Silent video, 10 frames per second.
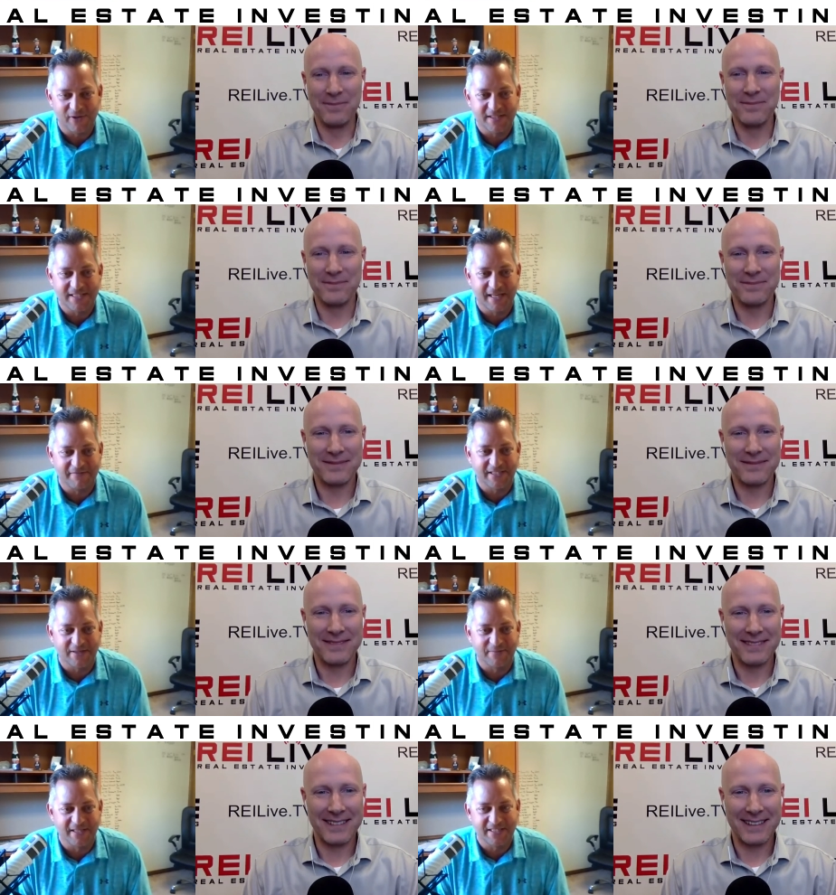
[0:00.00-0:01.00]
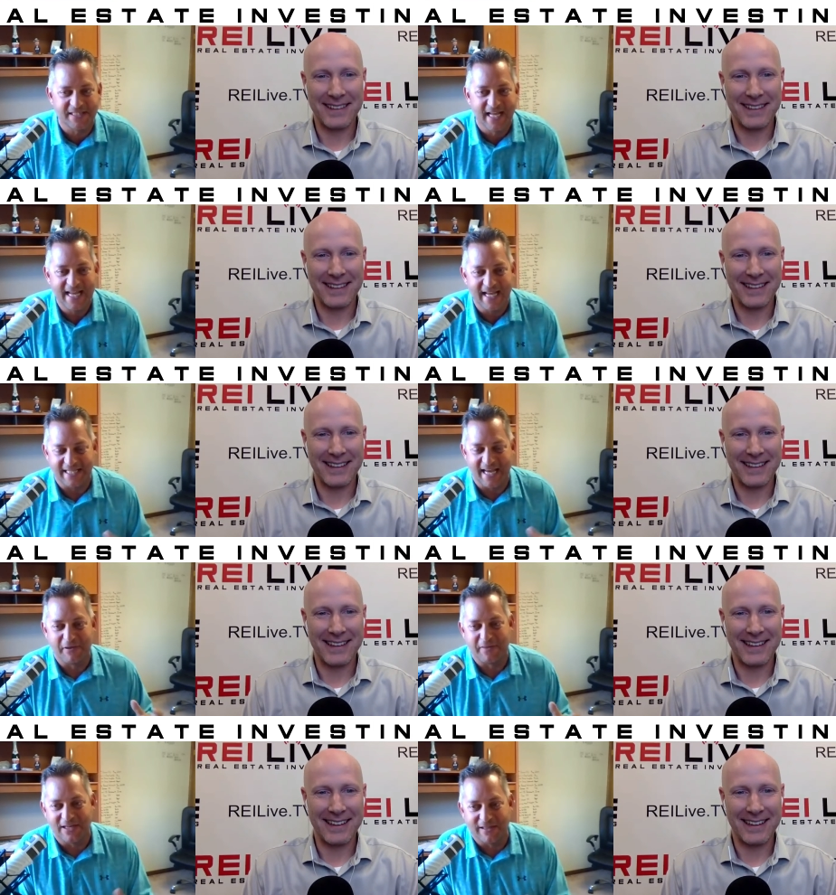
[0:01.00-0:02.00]
Speaker 1: estate investing business. It's everything
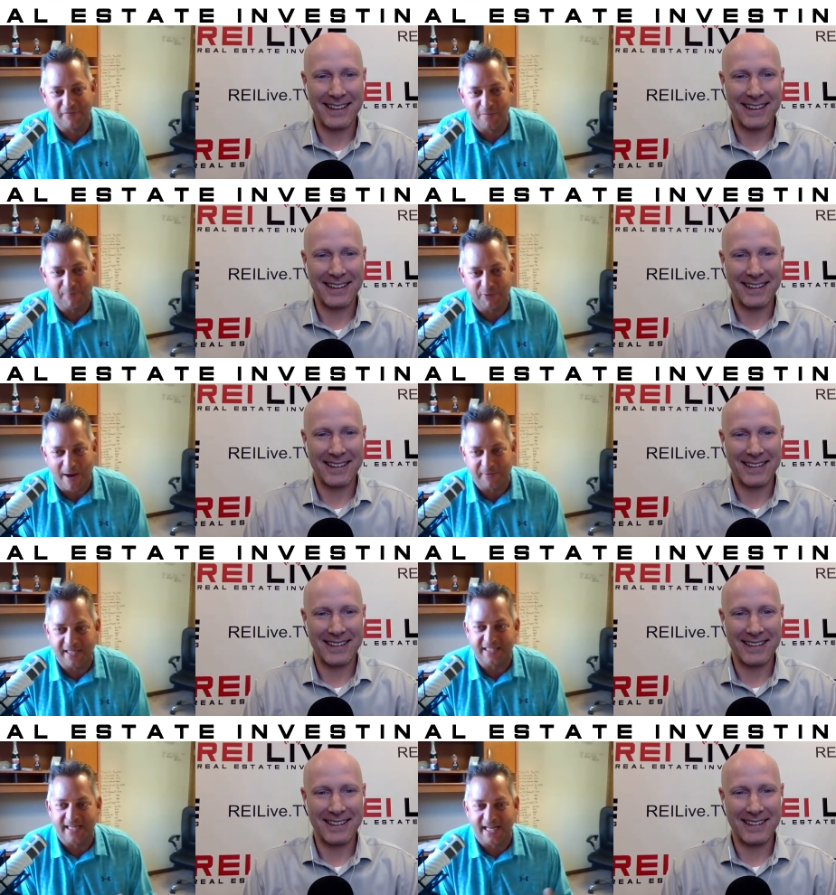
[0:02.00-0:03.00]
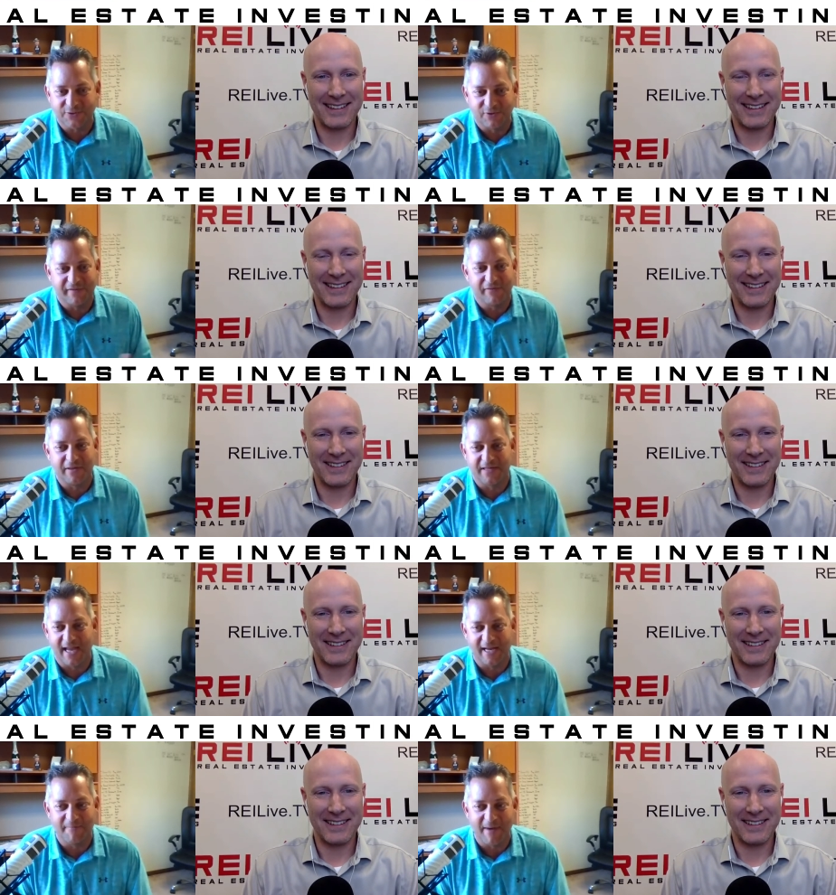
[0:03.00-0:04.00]
you love about properties, and it gets rid of everything you hate
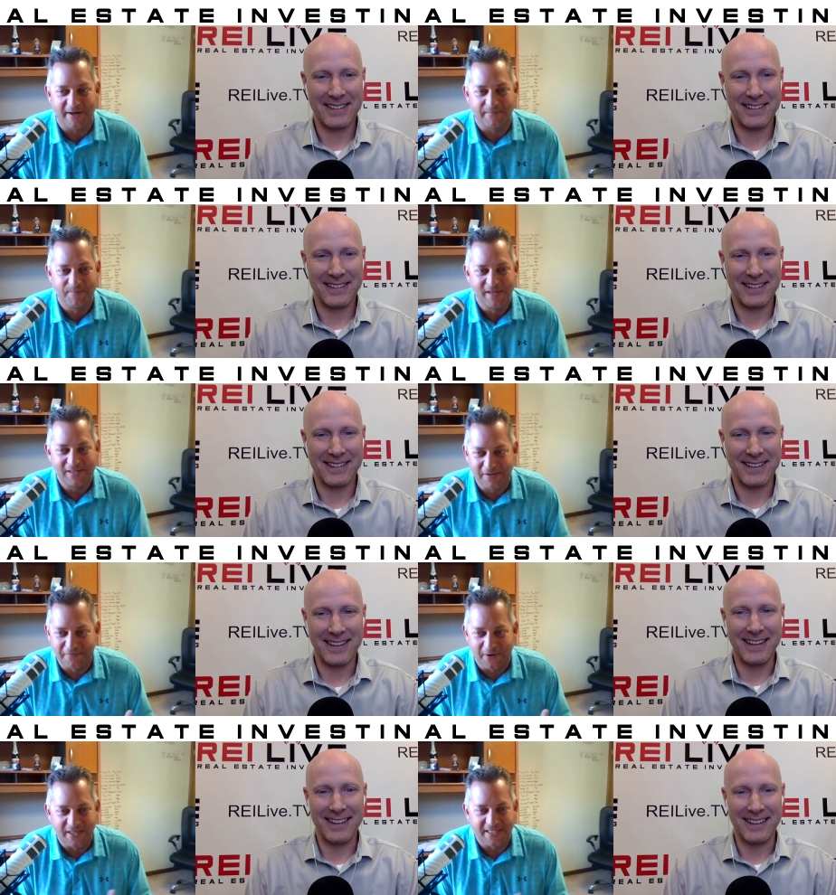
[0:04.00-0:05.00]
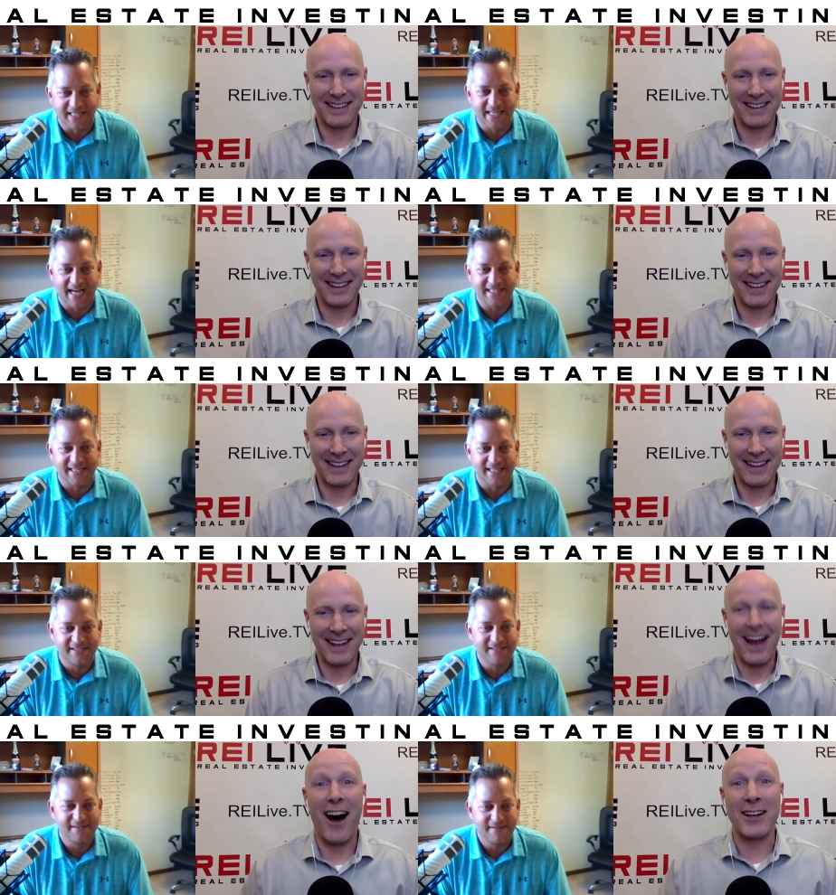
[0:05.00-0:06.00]
about them. Look forward to seeing you guys there.
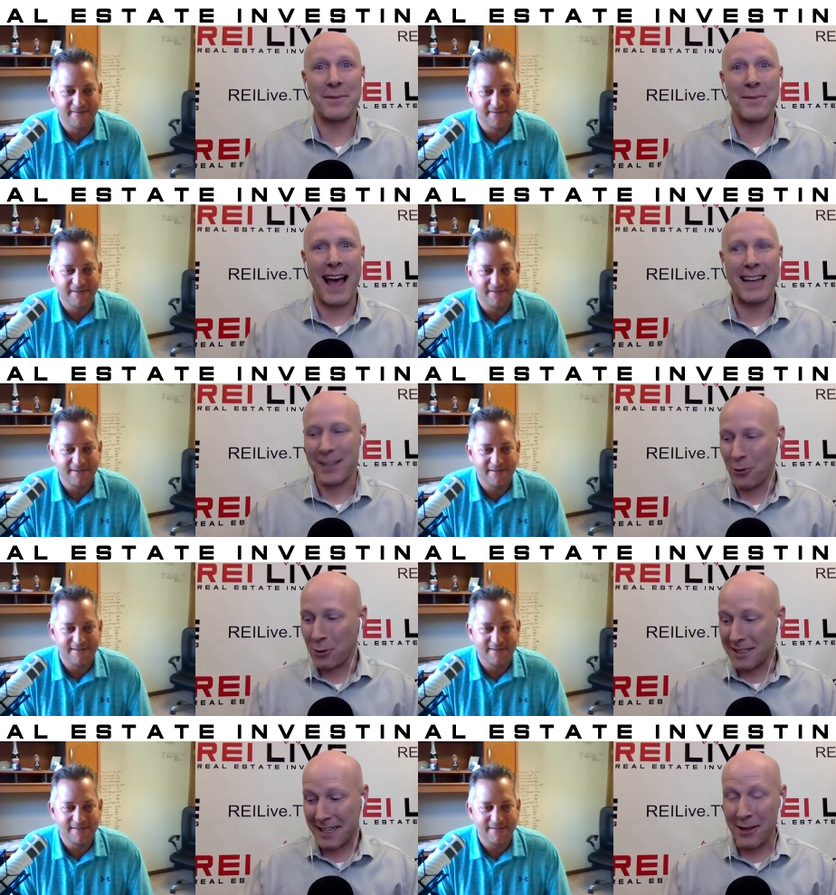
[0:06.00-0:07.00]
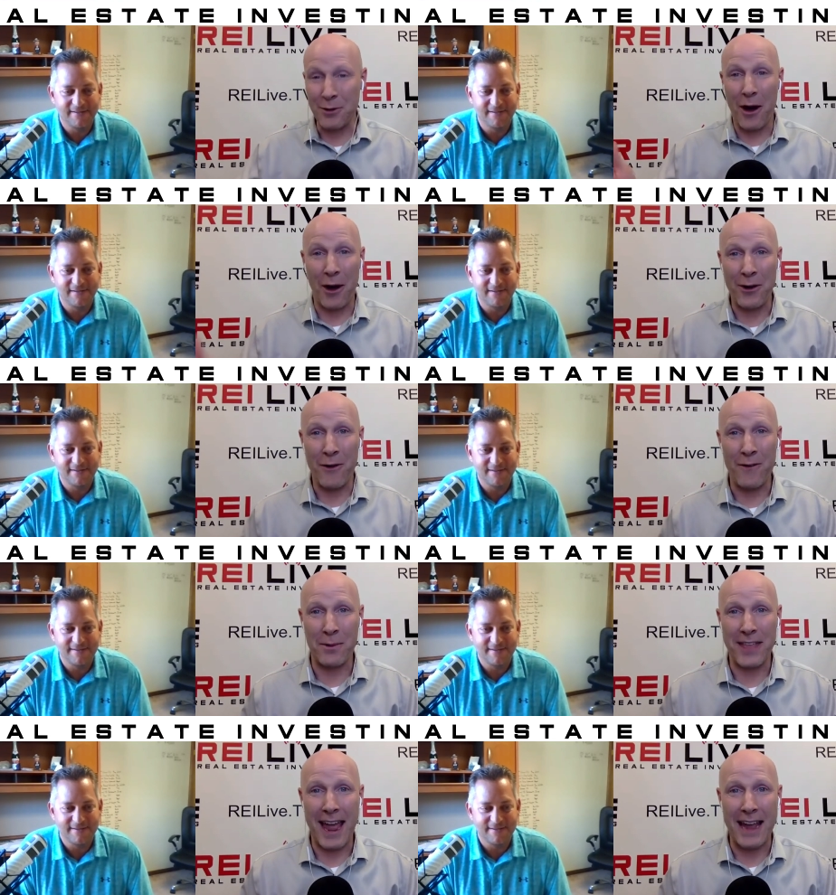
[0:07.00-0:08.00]
Speaker 2: Awesome, guys. We'll see you on November
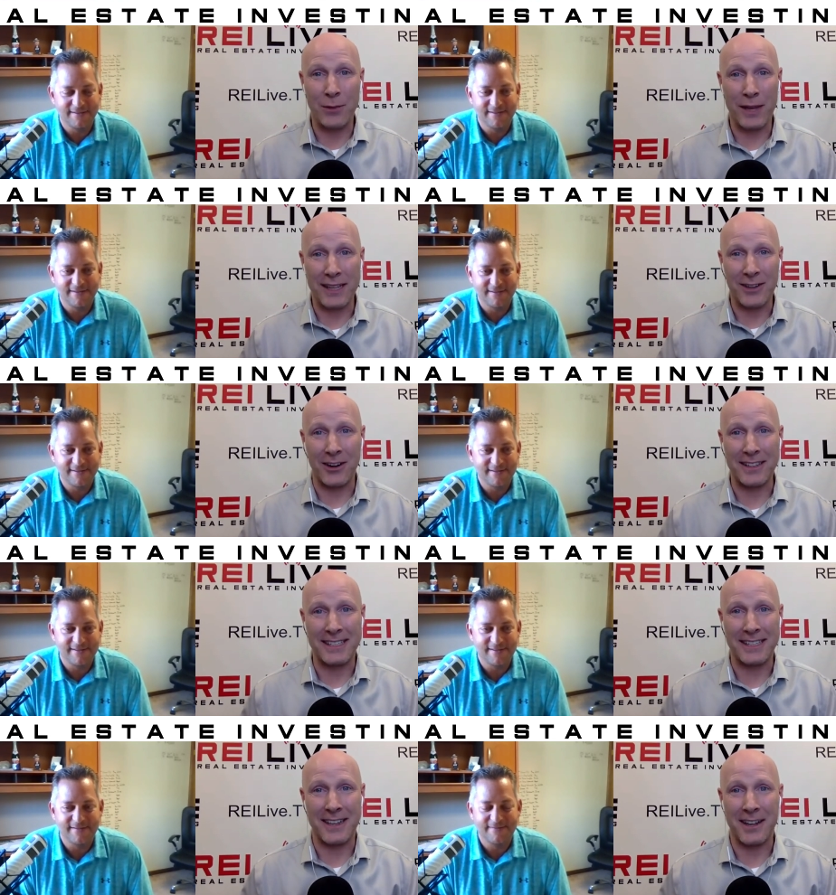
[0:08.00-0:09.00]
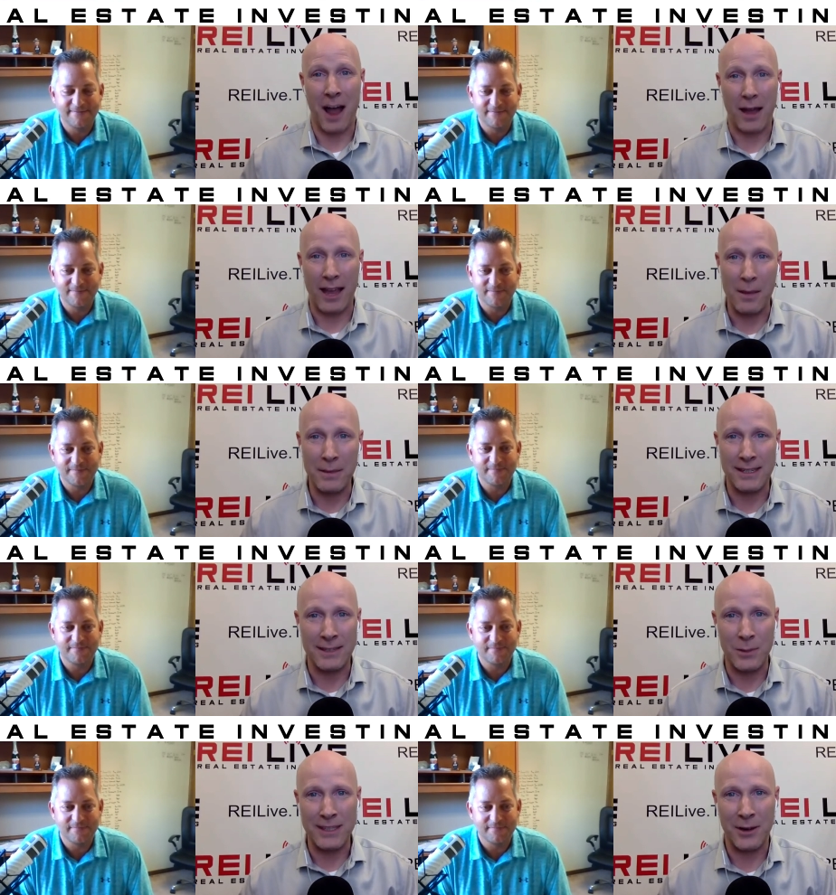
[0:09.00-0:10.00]
the 8th. We get started at 6 o'clock, Embassy
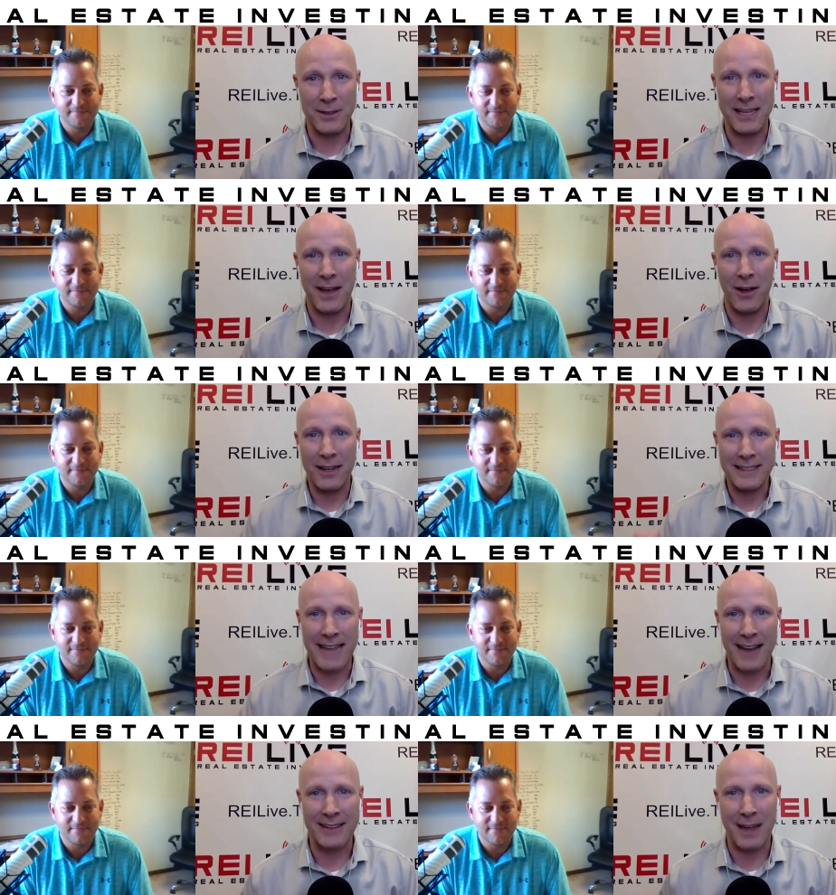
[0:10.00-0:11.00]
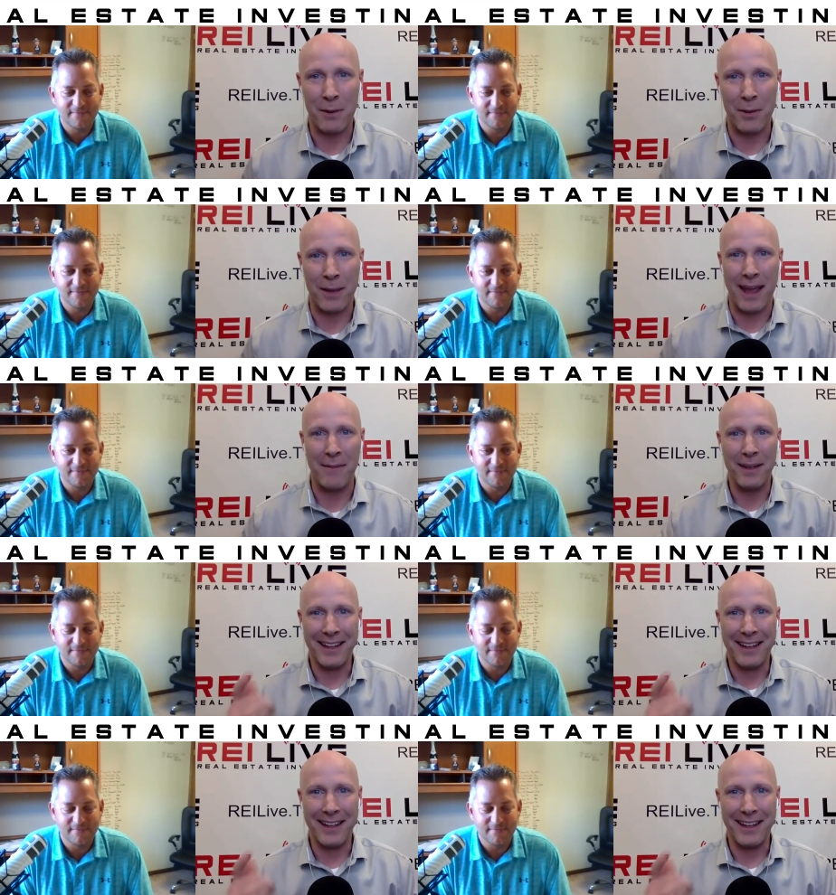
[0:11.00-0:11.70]
Suites Hotel, downtown Birmingham.